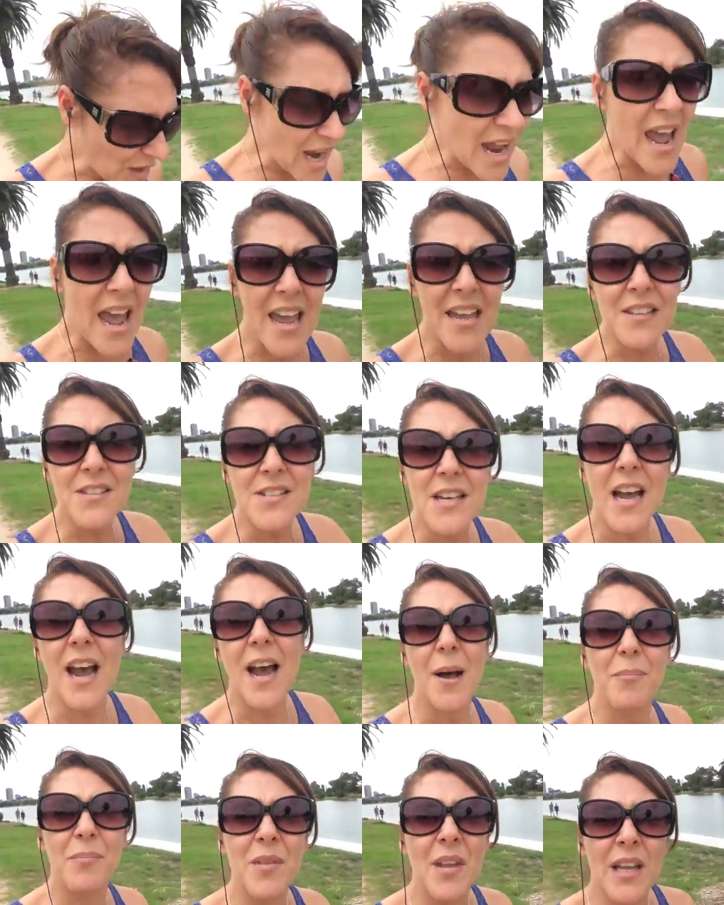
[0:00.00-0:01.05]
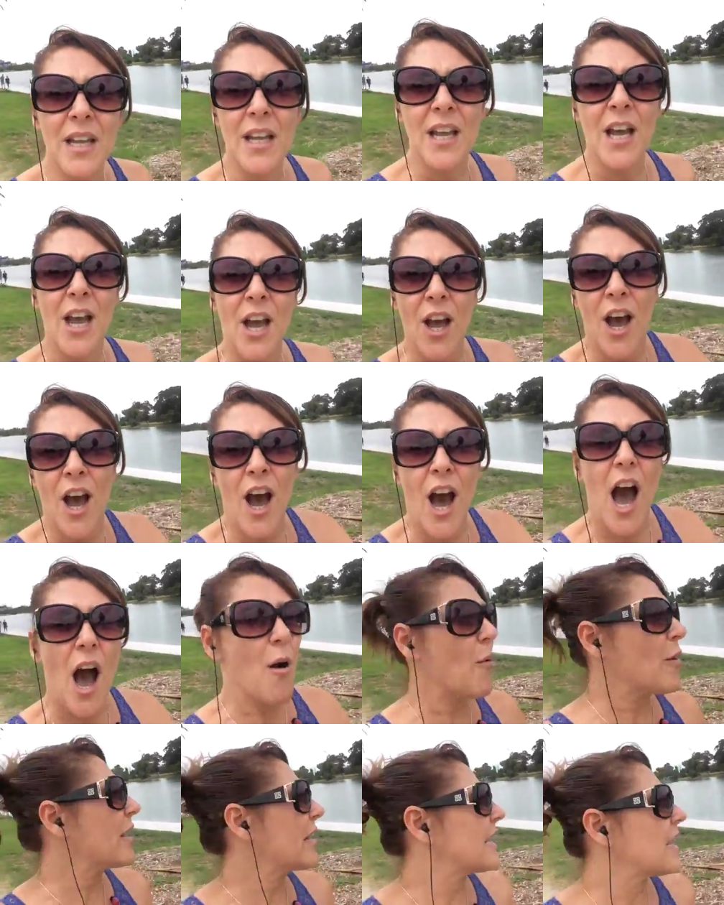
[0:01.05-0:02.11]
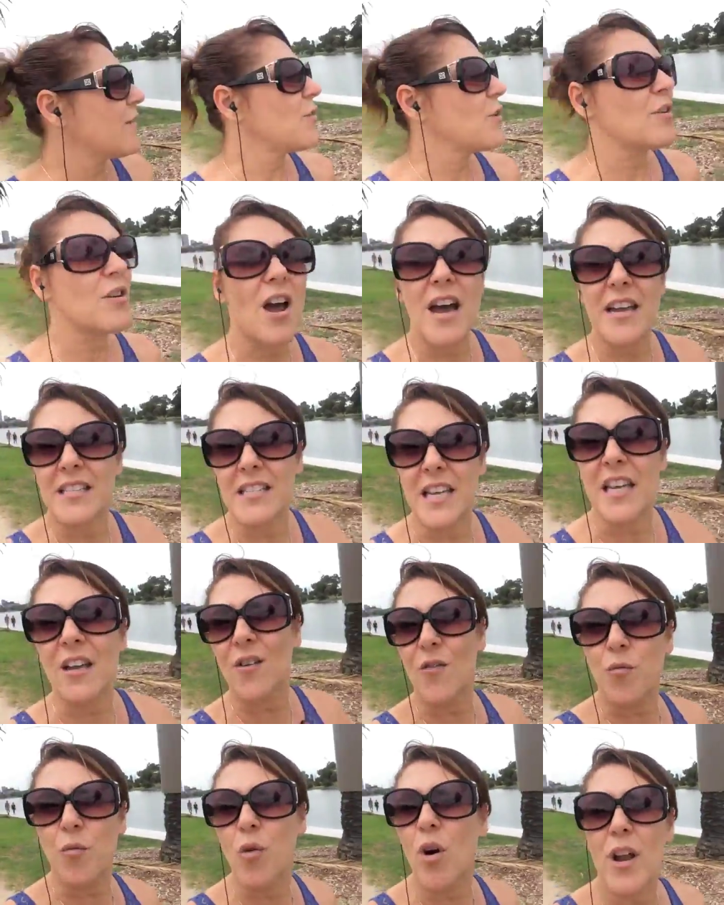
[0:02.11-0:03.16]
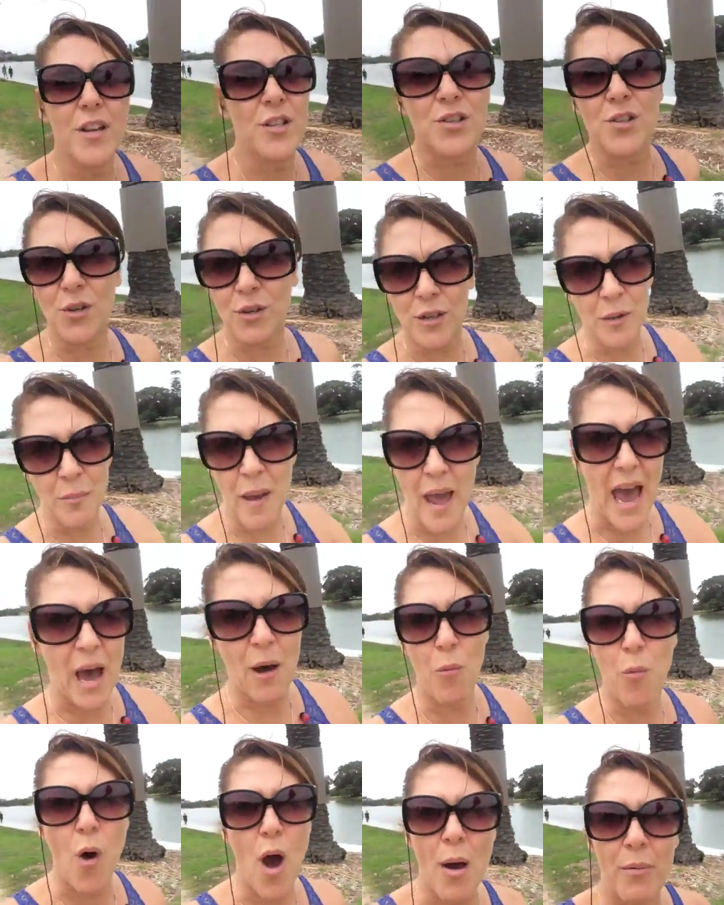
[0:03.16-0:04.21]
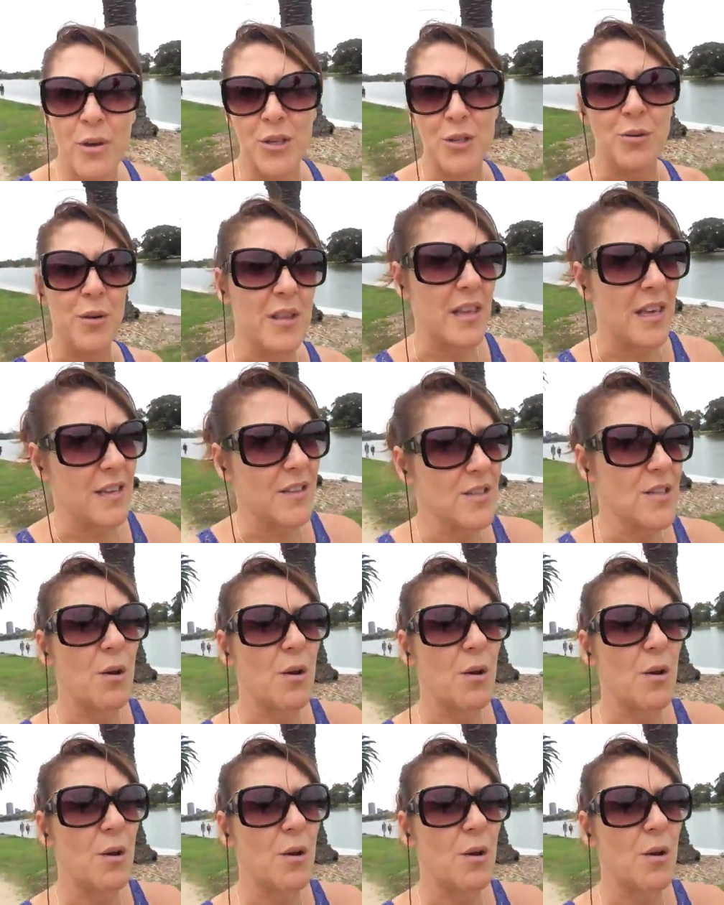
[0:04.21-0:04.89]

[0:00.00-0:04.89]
And um, I want to give you an idea of what it's all about, why we're doing this.